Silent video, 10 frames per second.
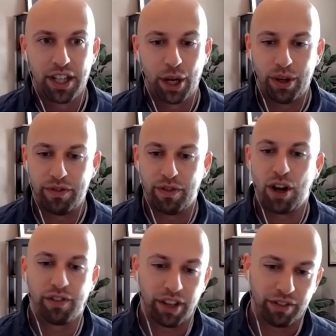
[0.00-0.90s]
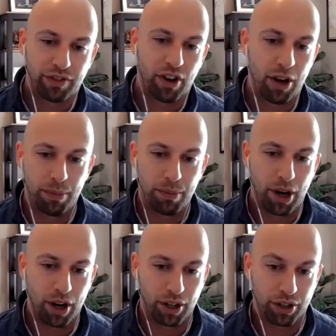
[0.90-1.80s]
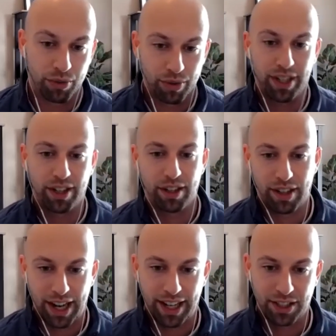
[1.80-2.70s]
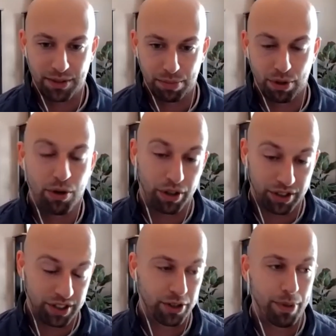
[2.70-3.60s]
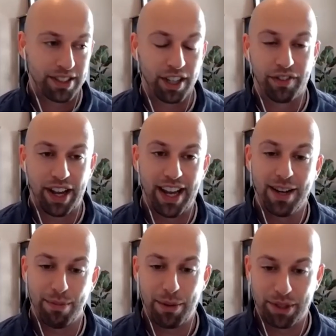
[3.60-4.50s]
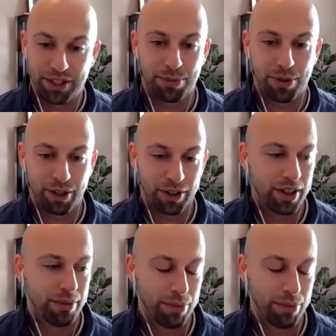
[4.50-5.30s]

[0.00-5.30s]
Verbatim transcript: you know evolving from our career as brokers. And so myself and my business partner